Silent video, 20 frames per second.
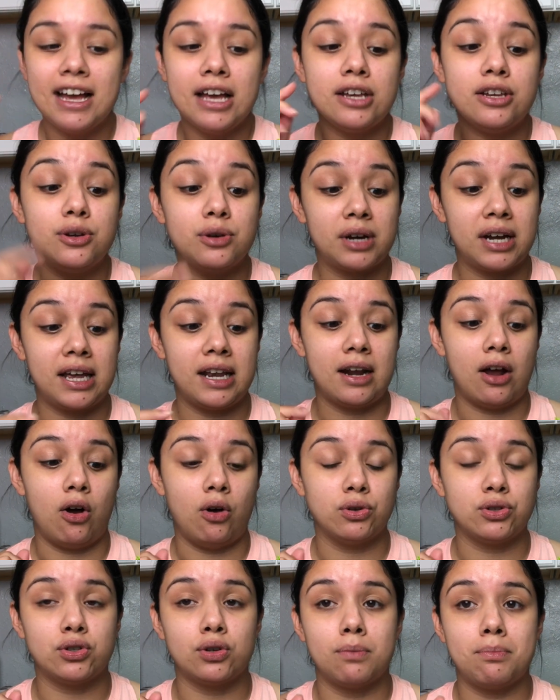you can
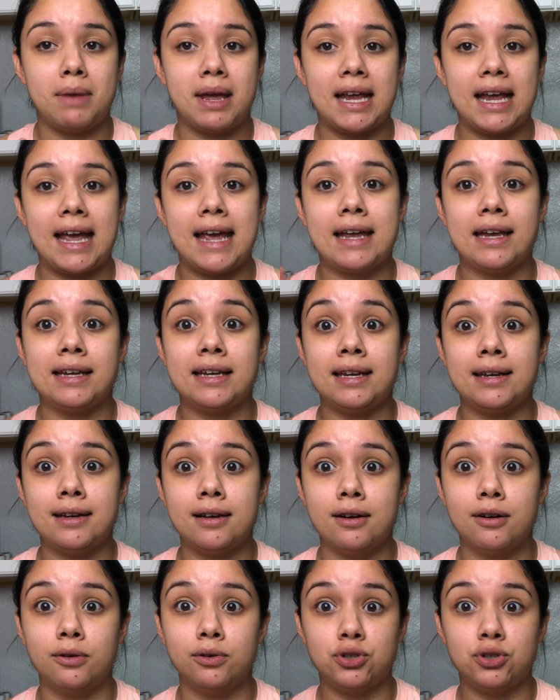also make a keto